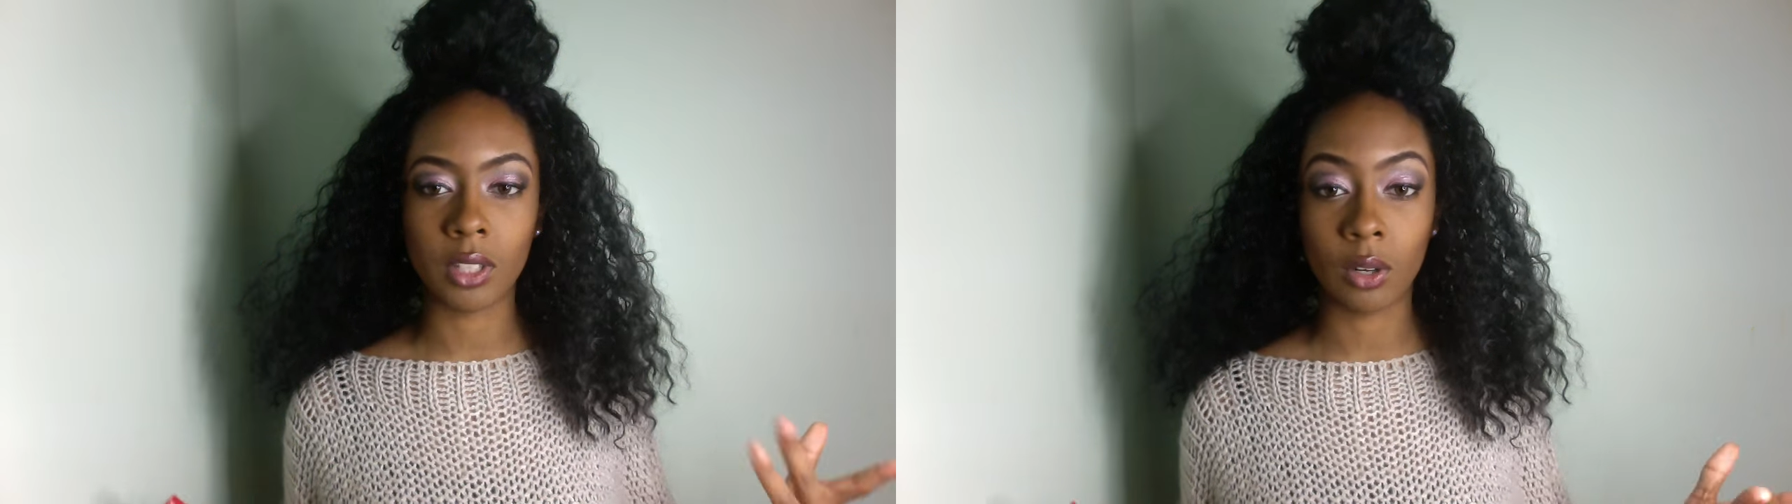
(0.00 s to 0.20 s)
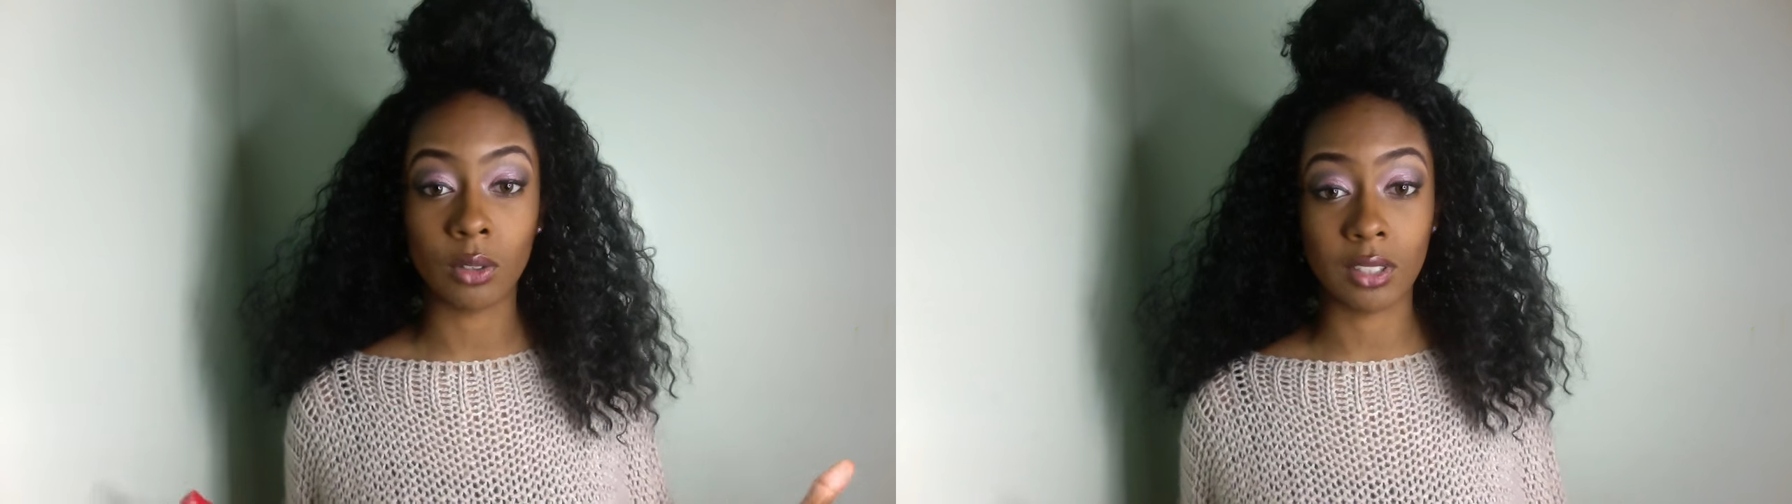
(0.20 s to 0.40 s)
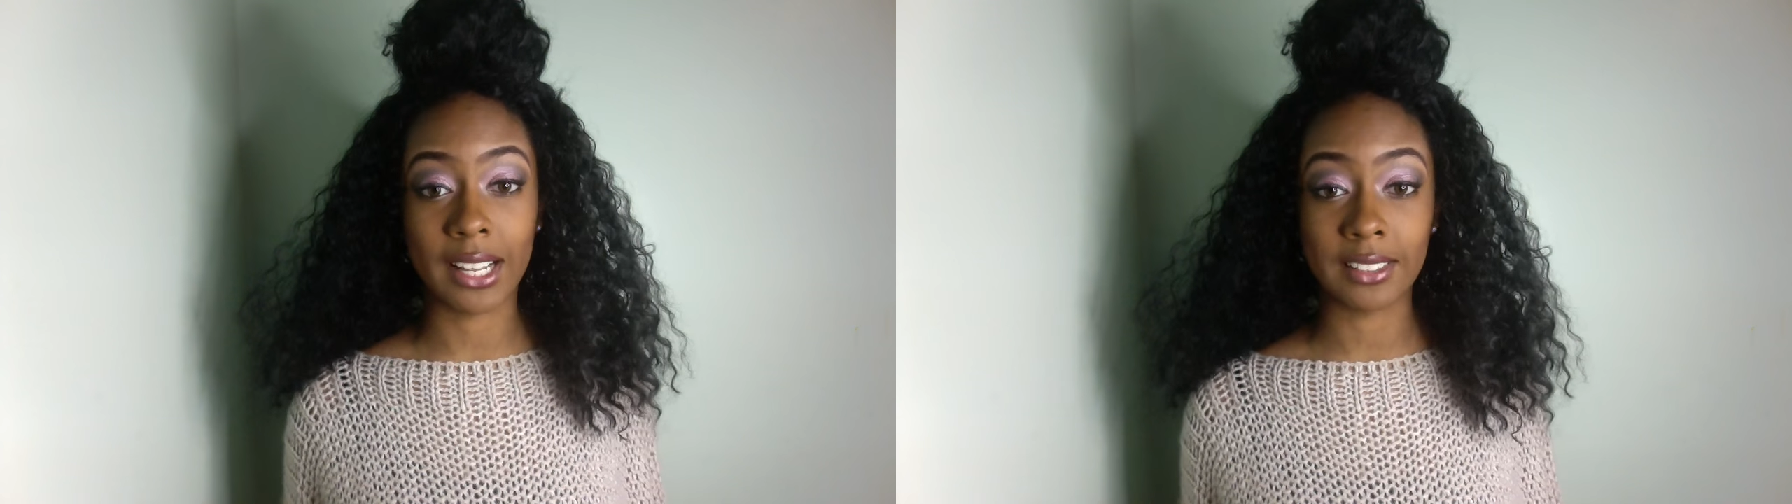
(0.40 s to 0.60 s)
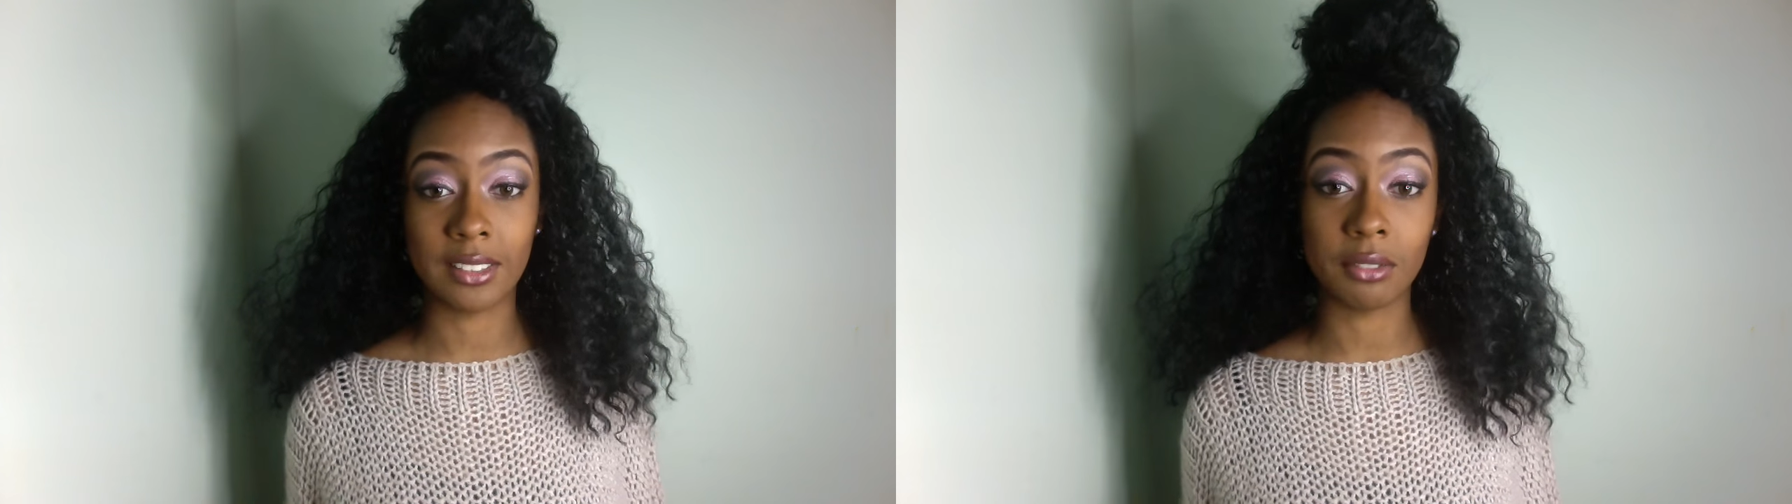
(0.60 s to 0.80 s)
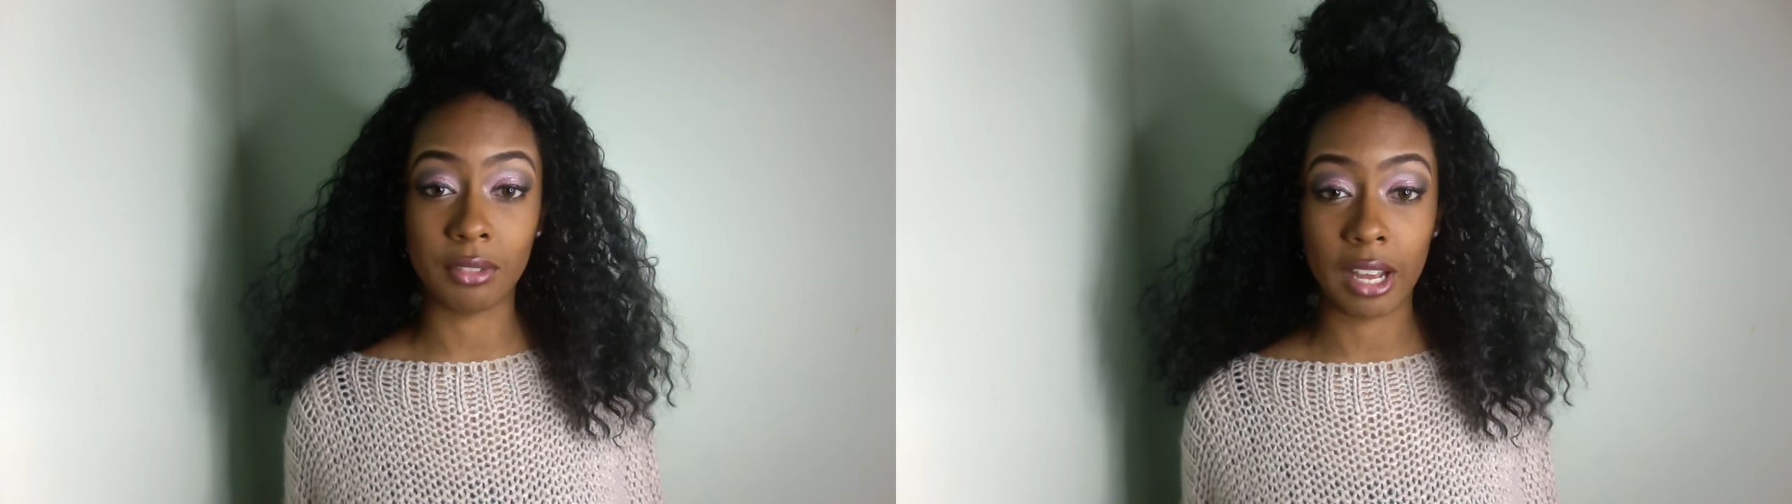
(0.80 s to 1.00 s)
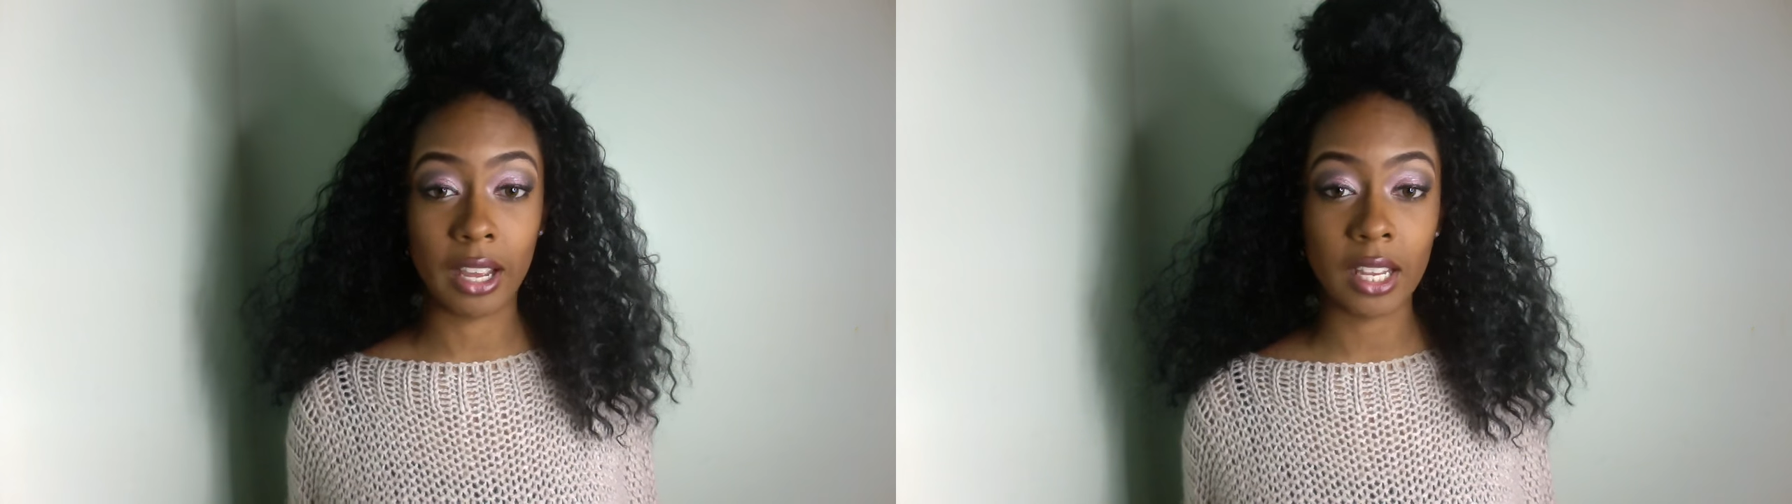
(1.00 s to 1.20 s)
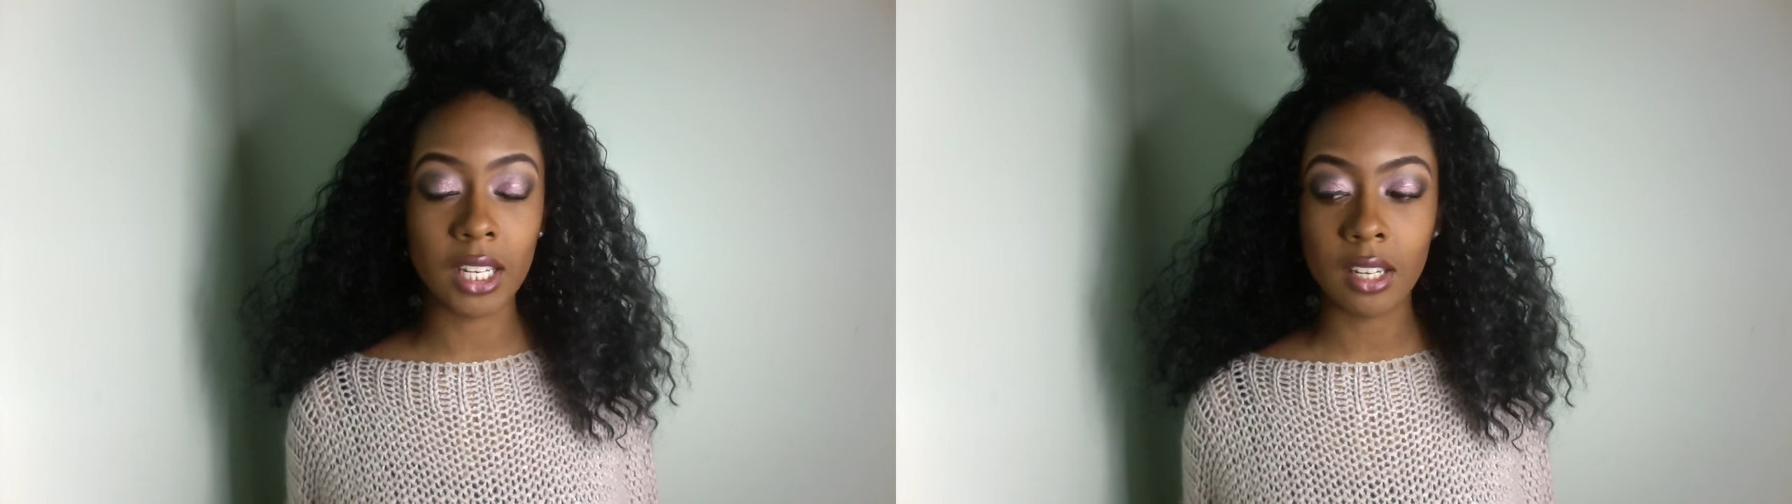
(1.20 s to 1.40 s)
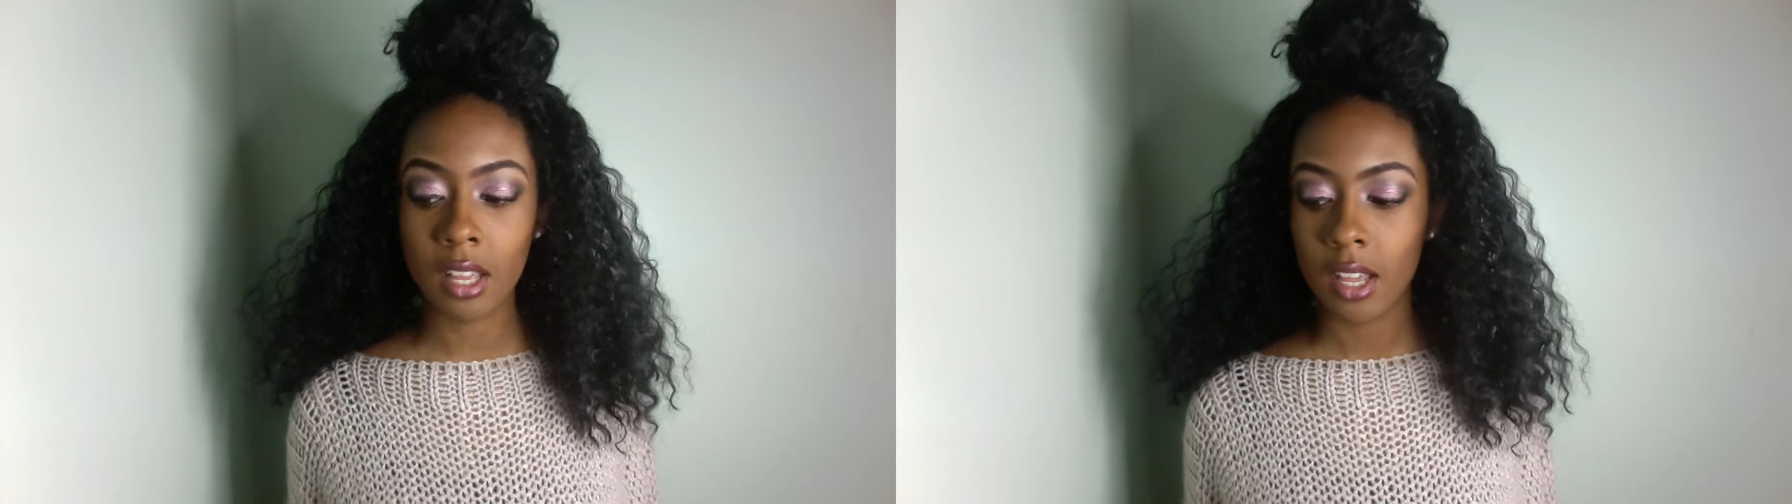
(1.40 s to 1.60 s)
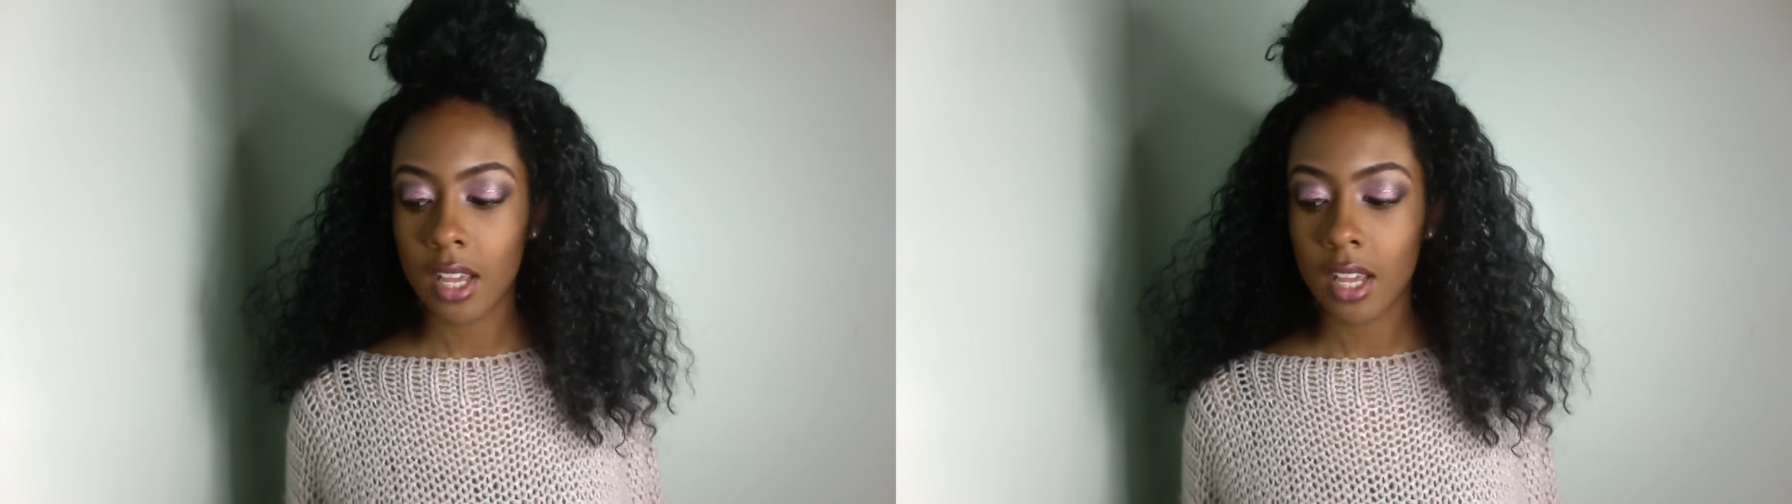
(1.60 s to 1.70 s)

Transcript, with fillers: they don't look as defined